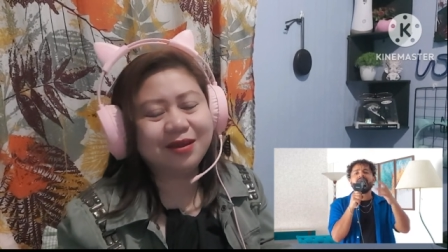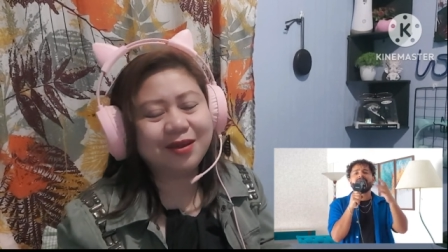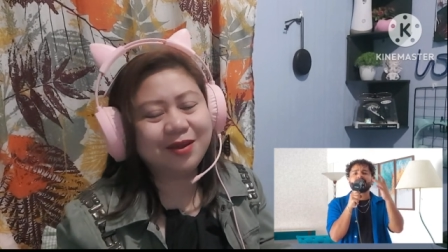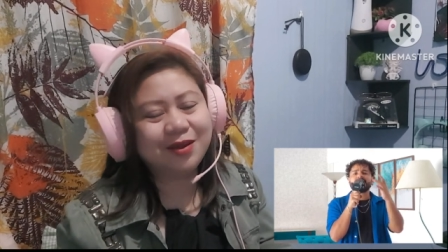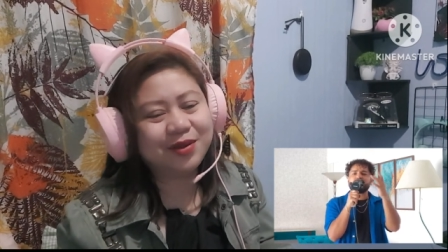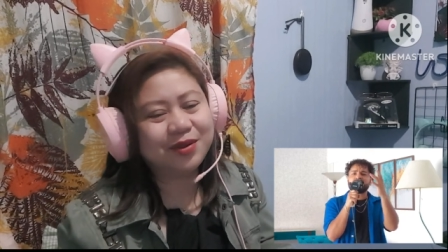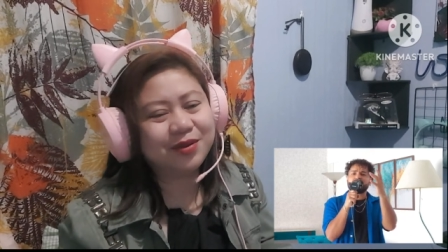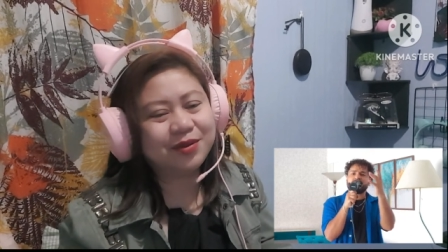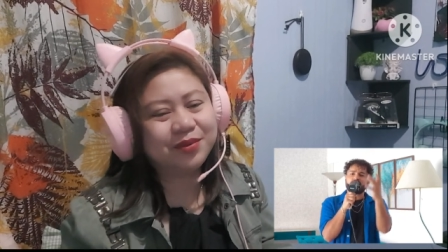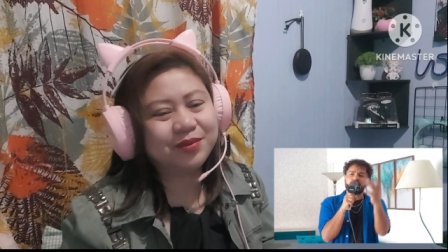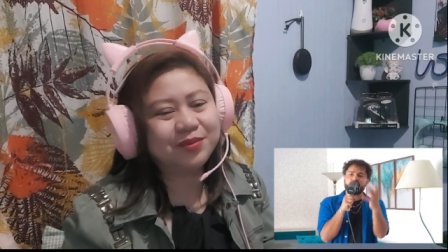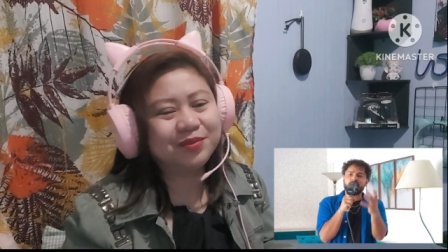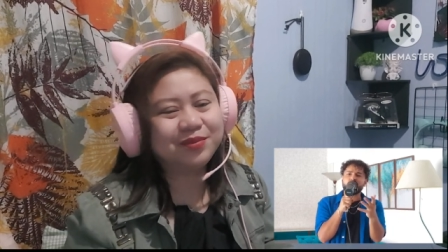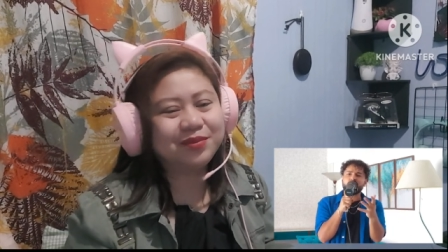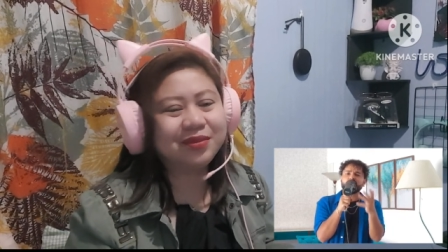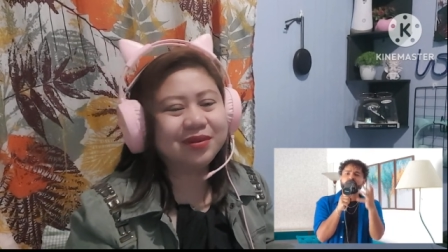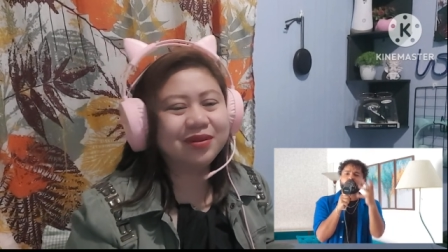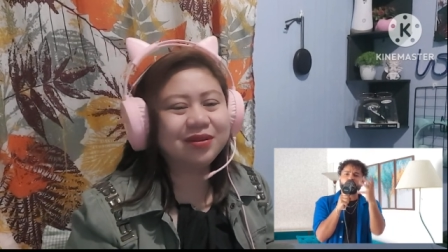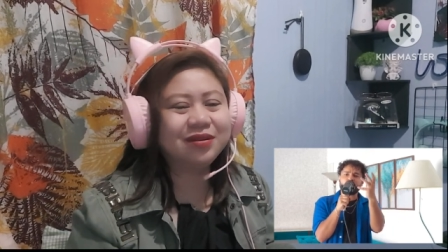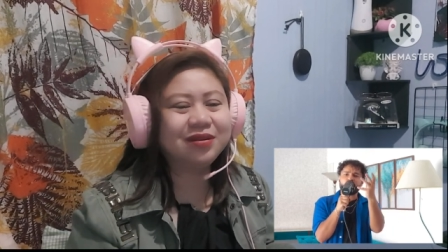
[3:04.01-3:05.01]
Then I
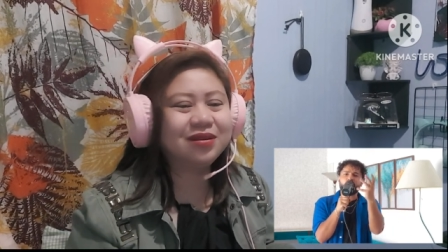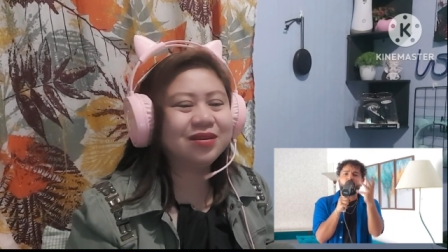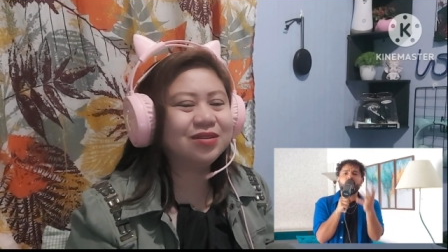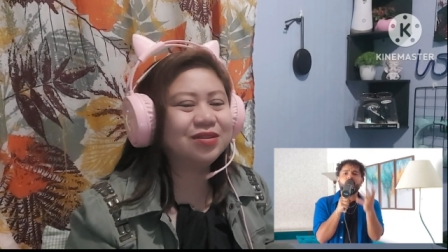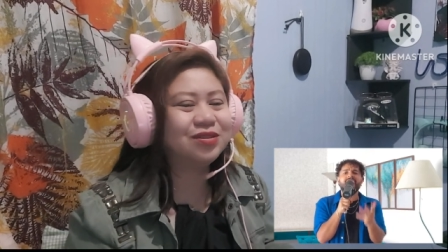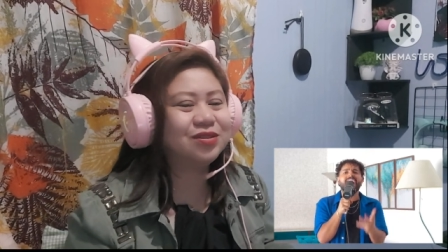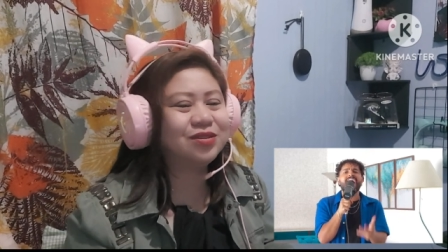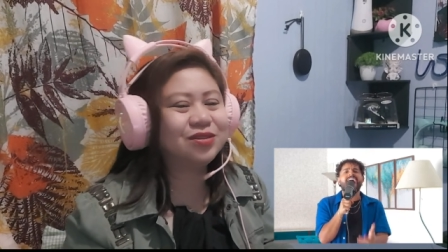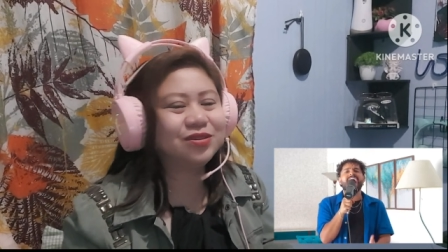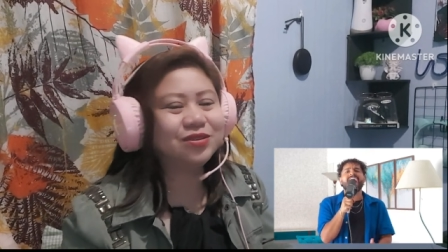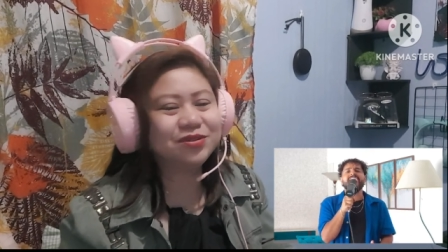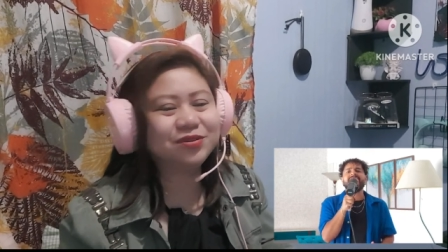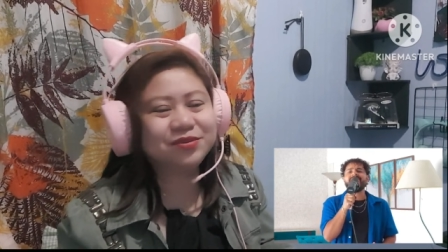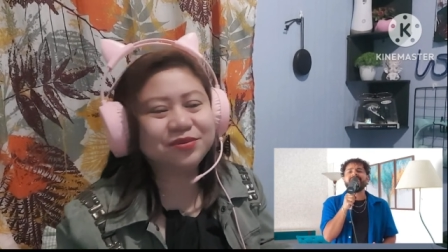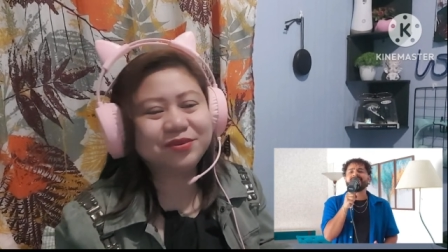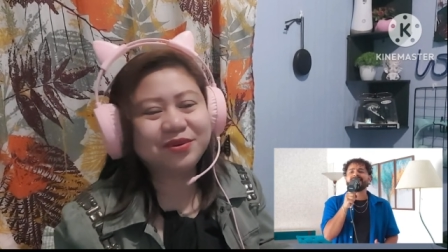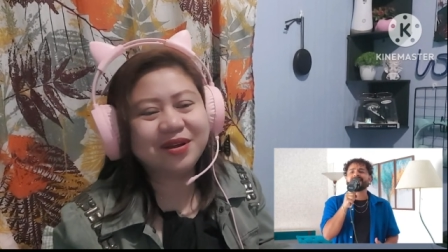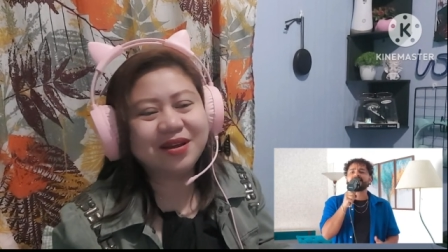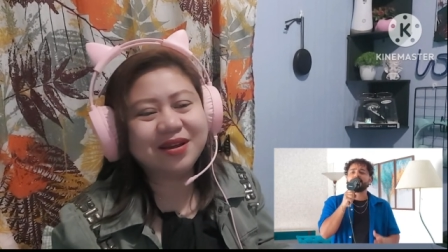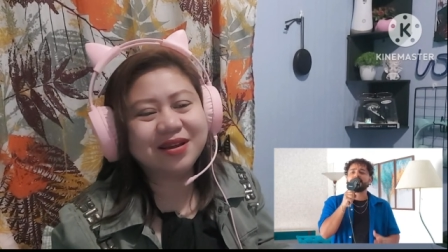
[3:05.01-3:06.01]
kiss your
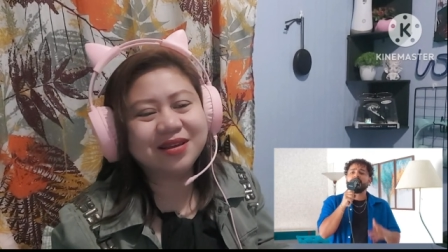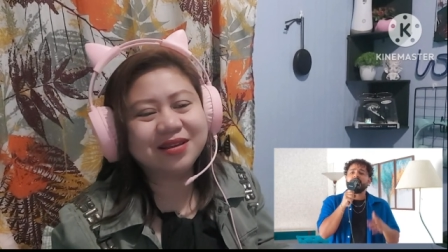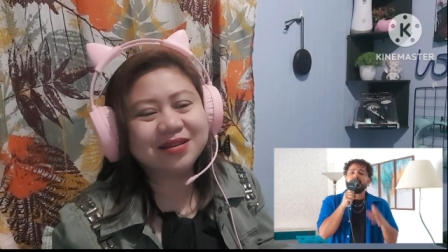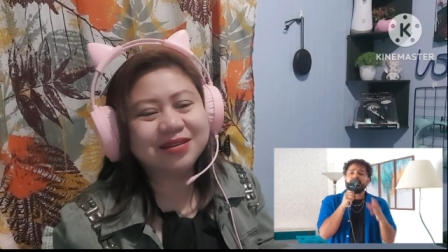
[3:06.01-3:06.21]
eyes